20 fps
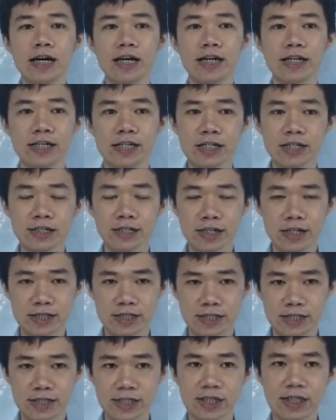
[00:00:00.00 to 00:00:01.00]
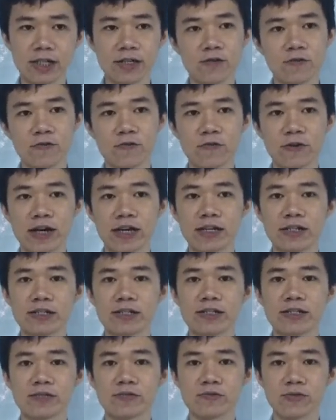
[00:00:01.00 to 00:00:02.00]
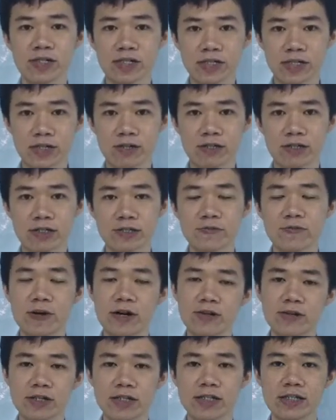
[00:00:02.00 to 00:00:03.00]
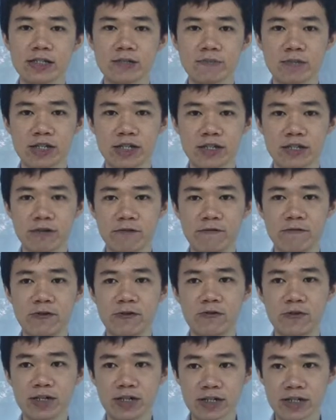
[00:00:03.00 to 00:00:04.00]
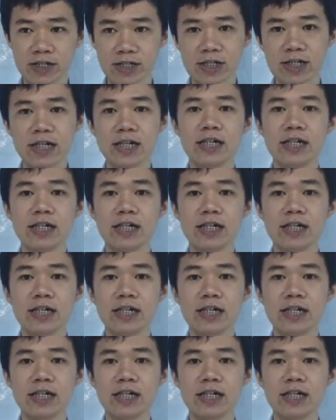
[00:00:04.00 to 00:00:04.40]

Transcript: In English, when the R sound is found in the beginning of a word,